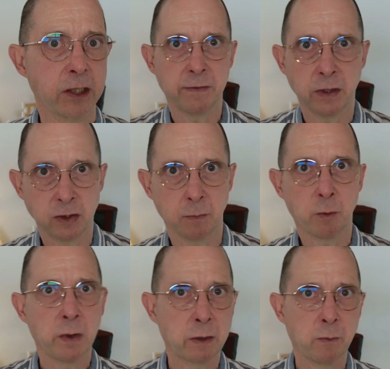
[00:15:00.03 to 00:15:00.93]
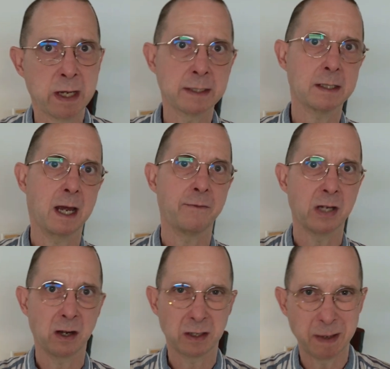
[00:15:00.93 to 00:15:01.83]
I've given you some quick wins.
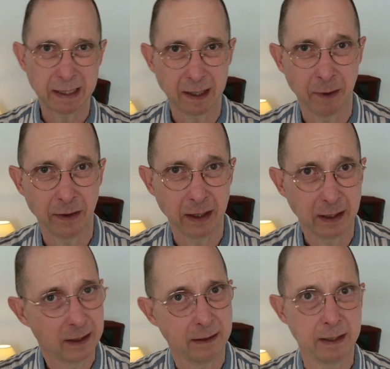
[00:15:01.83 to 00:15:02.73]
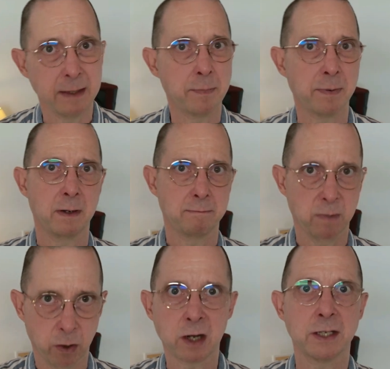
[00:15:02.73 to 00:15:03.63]
I've talked about some of the deep
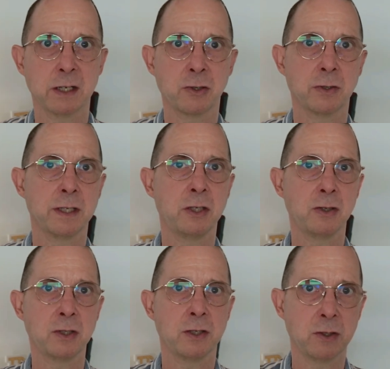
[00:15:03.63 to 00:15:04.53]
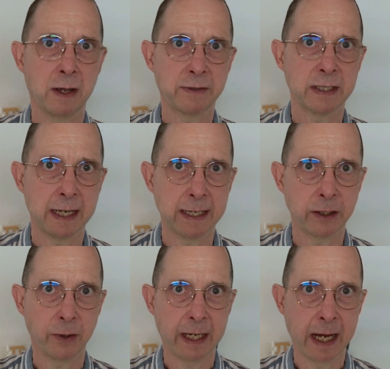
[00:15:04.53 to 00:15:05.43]
architectural issues that you have to take
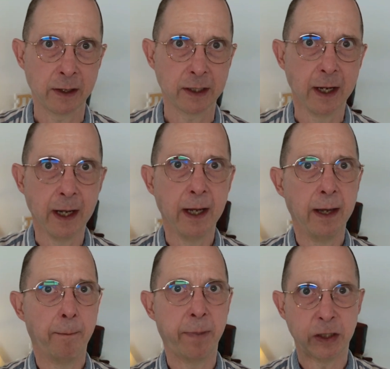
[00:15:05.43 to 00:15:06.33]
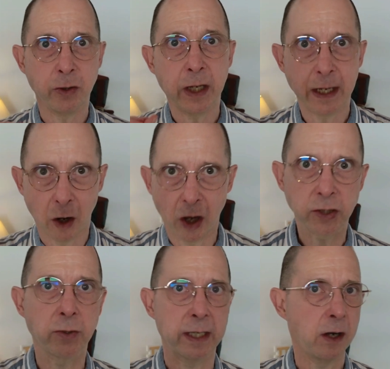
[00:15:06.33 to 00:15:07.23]
into account, but you can
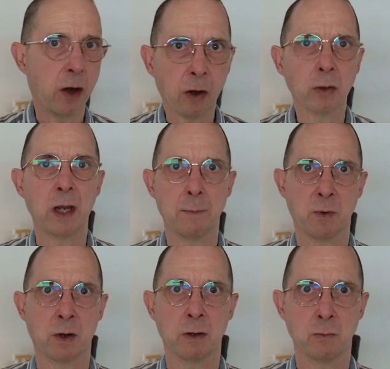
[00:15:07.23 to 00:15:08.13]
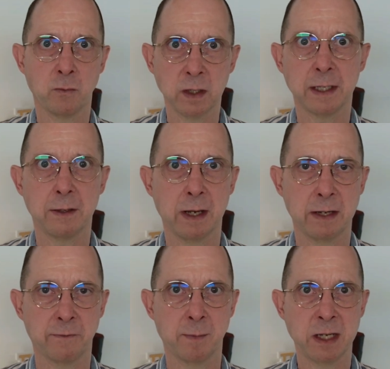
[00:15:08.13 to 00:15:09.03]
also get a whole lot more really
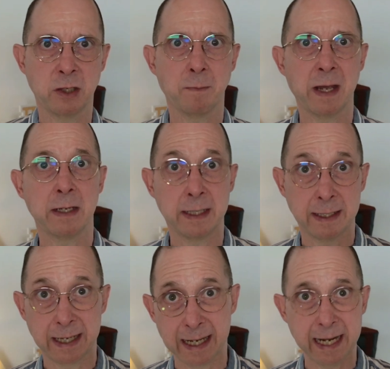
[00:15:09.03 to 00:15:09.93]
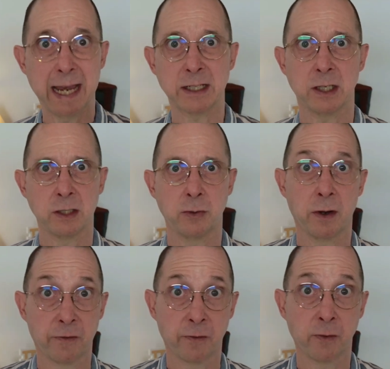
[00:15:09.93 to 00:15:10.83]
great information by getting access
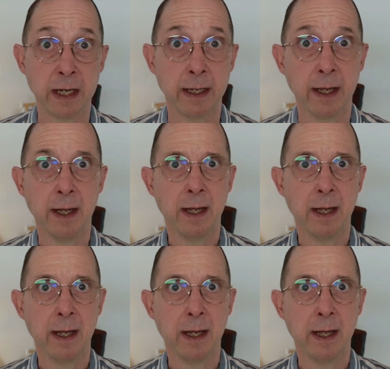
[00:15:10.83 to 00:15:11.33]
to our free